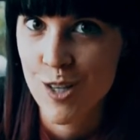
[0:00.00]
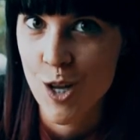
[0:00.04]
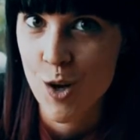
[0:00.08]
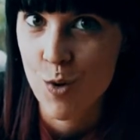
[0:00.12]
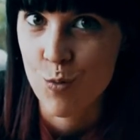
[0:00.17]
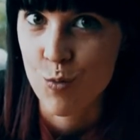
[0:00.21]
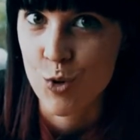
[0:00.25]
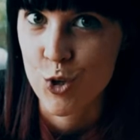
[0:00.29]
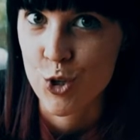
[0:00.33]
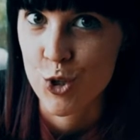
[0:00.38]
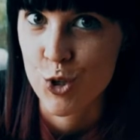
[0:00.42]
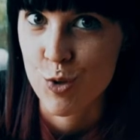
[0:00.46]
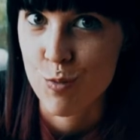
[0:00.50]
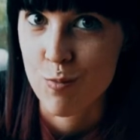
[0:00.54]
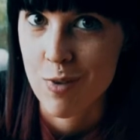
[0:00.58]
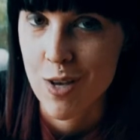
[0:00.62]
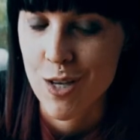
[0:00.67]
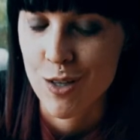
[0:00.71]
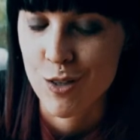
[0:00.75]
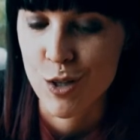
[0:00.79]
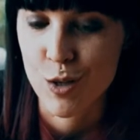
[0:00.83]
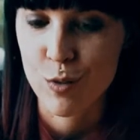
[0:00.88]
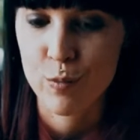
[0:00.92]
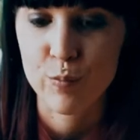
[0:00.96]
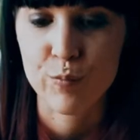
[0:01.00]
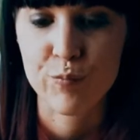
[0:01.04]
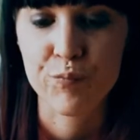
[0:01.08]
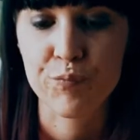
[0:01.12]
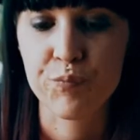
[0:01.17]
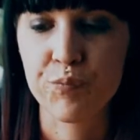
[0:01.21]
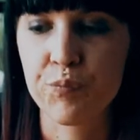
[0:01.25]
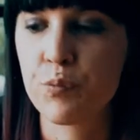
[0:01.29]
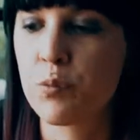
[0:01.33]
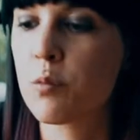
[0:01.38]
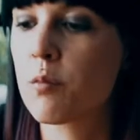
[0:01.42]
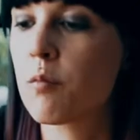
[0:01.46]
which is amazing.
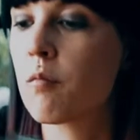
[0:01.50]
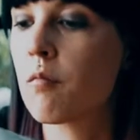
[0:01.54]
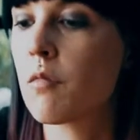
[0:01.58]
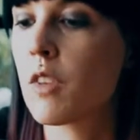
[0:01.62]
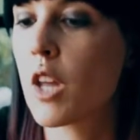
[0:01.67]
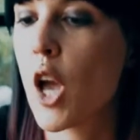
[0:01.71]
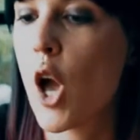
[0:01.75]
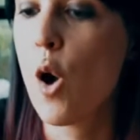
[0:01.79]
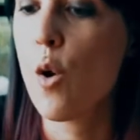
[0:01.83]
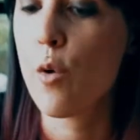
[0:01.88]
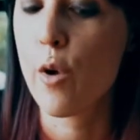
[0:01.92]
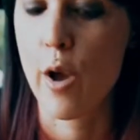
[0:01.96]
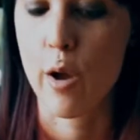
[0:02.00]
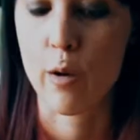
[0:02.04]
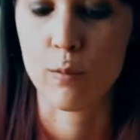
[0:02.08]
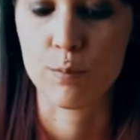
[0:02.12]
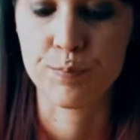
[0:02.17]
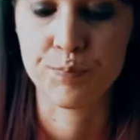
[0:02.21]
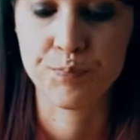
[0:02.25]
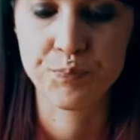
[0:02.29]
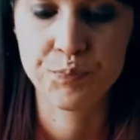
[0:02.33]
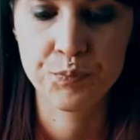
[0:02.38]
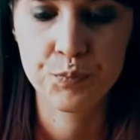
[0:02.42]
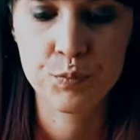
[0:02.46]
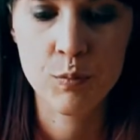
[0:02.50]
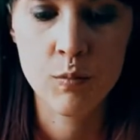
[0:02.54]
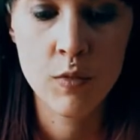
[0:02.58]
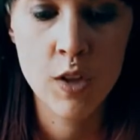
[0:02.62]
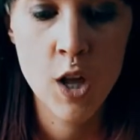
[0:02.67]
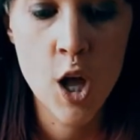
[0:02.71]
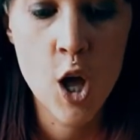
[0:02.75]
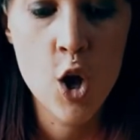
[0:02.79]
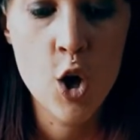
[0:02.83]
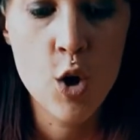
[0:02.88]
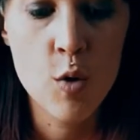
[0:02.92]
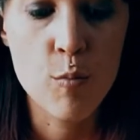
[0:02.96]
Okay,
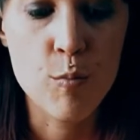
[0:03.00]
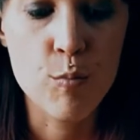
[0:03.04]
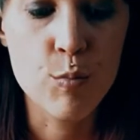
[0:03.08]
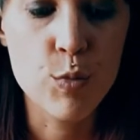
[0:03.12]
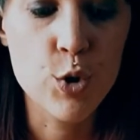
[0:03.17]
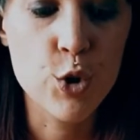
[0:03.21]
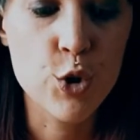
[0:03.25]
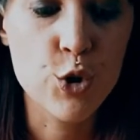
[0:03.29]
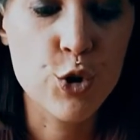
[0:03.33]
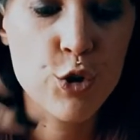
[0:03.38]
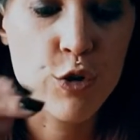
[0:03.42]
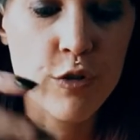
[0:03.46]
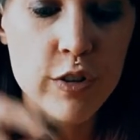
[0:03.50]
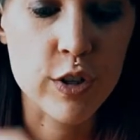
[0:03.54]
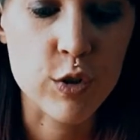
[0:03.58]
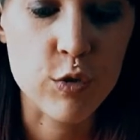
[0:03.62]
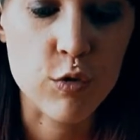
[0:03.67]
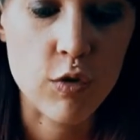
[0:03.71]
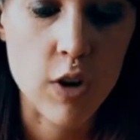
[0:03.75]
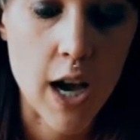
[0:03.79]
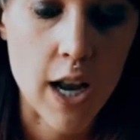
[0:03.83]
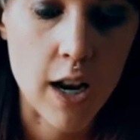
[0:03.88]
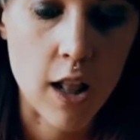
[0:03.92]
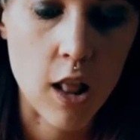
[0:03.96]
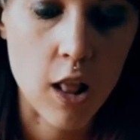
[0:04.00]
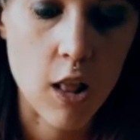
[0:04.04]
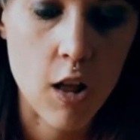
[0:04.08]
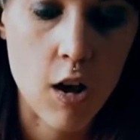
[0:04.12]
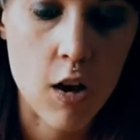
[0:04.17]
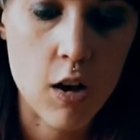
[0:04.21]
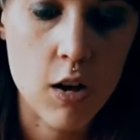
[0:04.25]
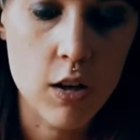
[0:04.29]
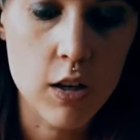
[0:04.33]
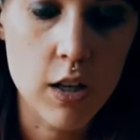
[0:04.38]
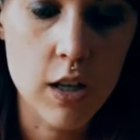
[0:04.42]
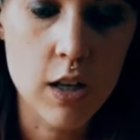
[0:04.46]
moving right
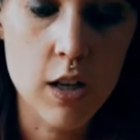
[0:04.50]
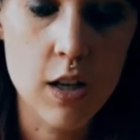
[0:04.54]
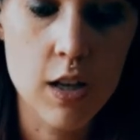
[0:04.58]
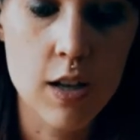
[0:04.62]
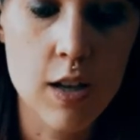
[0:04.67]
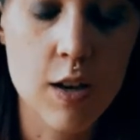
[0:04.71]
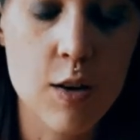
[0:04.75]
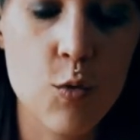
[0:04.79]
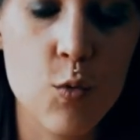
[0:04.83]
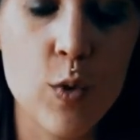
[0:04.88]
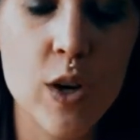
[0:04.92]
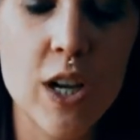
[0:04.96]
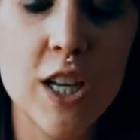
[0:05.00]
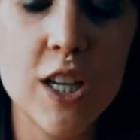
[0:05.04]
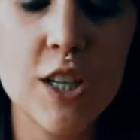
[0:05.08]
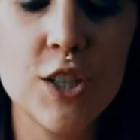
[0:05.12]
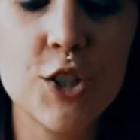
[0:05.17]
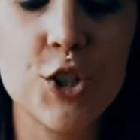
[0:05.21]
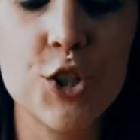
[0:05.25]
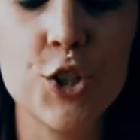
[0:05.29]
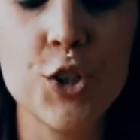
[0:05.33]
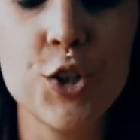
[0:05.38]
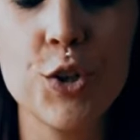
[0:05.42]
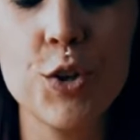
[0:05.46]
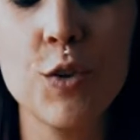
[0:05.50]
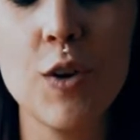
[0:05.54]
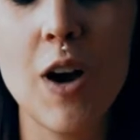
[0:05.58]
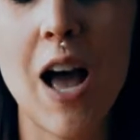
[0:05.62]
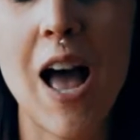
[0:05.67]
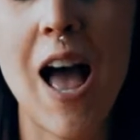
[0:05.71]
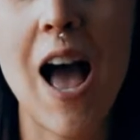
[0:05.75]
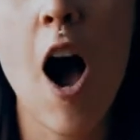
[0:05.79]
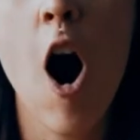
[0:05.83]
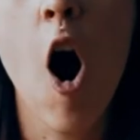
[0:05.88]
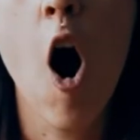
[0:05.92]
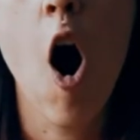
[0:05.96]
along. We do
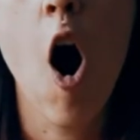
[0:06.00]
have,